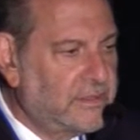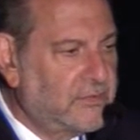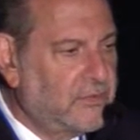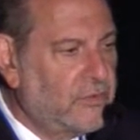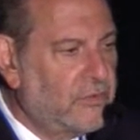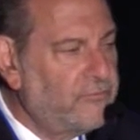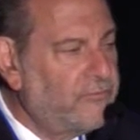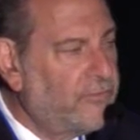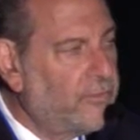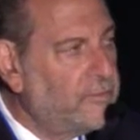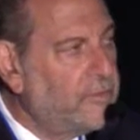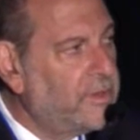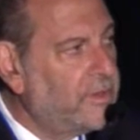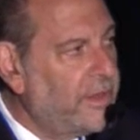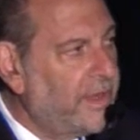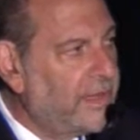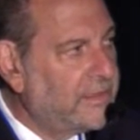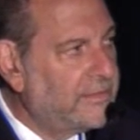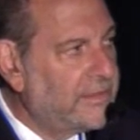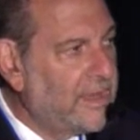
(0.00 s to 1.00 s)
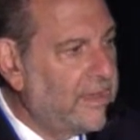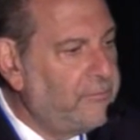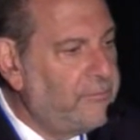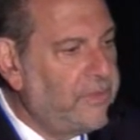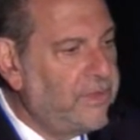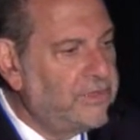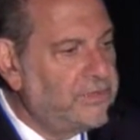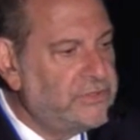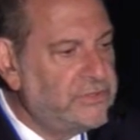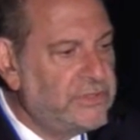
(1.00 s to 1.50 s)
co-formulated
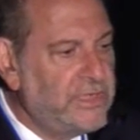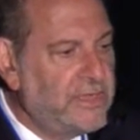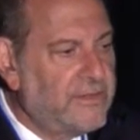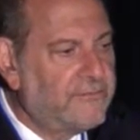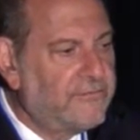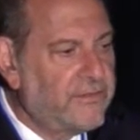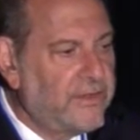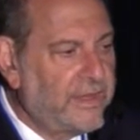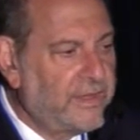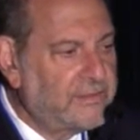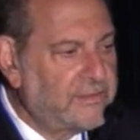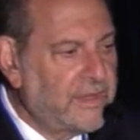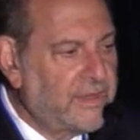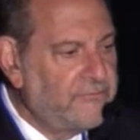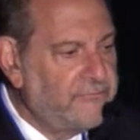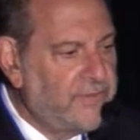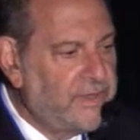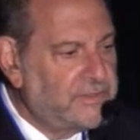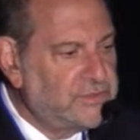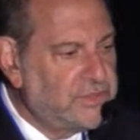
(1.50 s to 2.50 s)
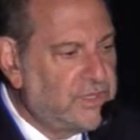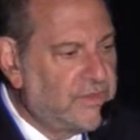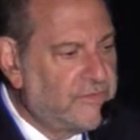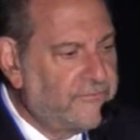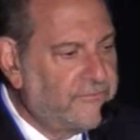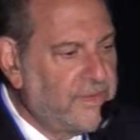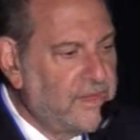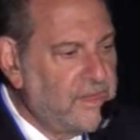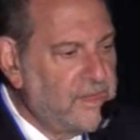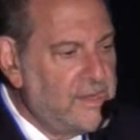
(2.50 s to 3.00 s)
anti-PDGF and
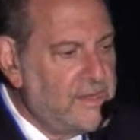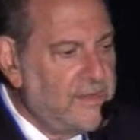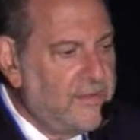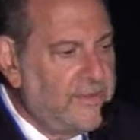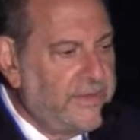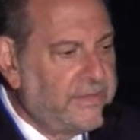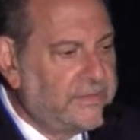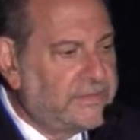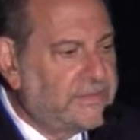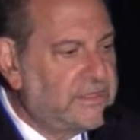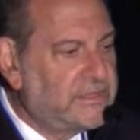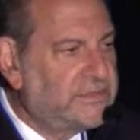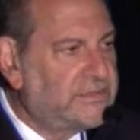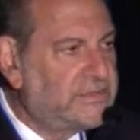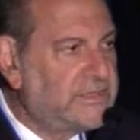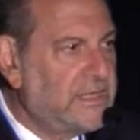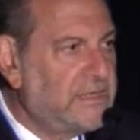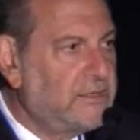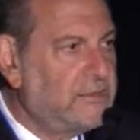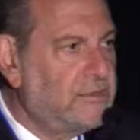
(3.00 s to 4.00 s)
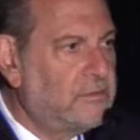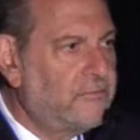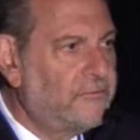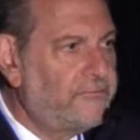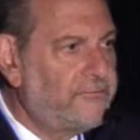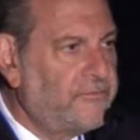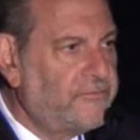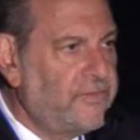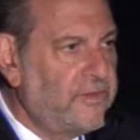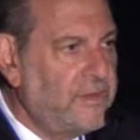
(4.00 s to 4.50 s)
anti-VEGF. It's a single
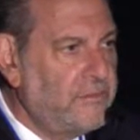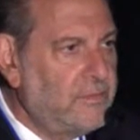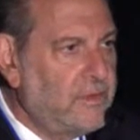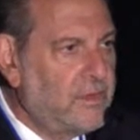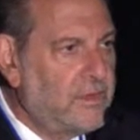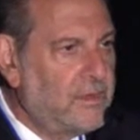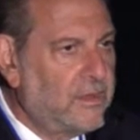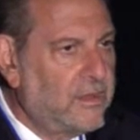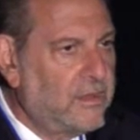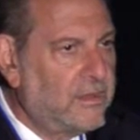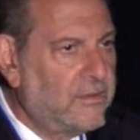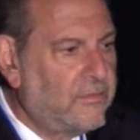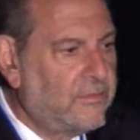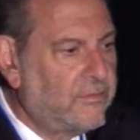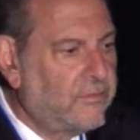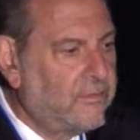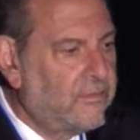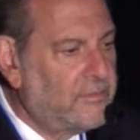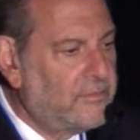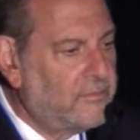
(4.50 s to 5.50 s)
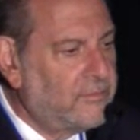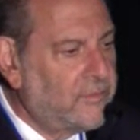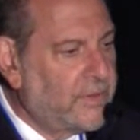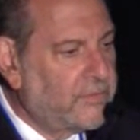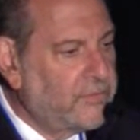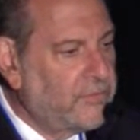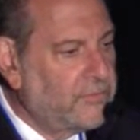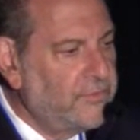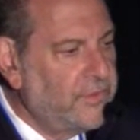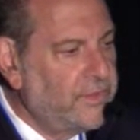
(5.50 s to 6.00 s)
50
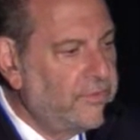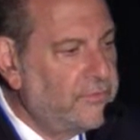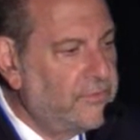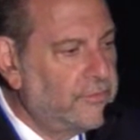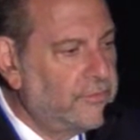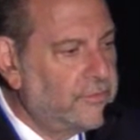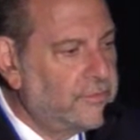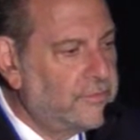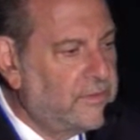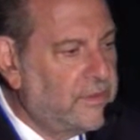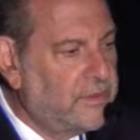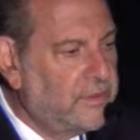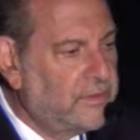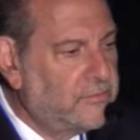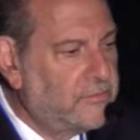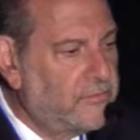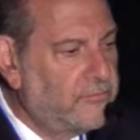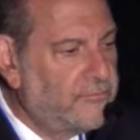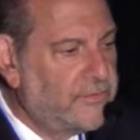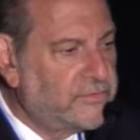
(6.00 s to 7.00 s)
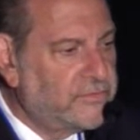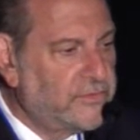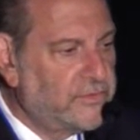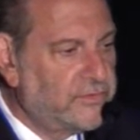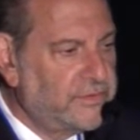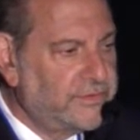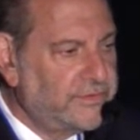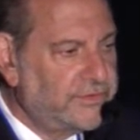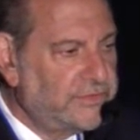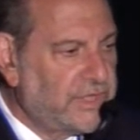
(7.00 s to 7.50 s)
microliter
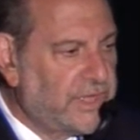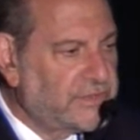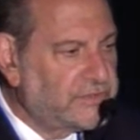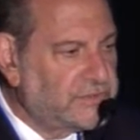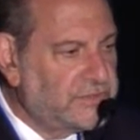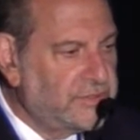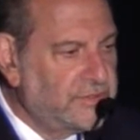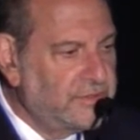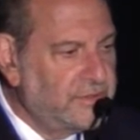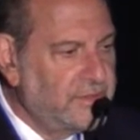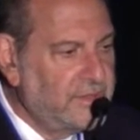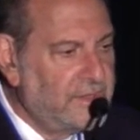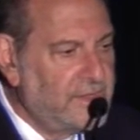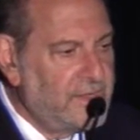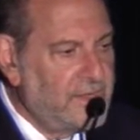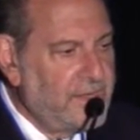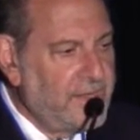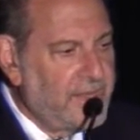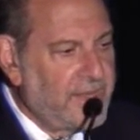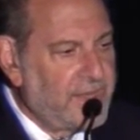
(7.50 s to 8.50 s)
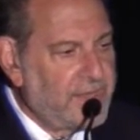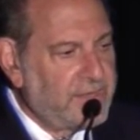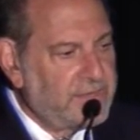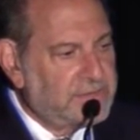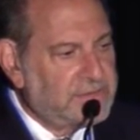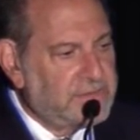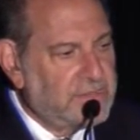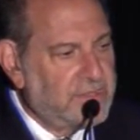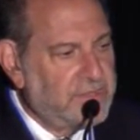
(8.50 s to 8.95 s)
intravitreal injection, and it's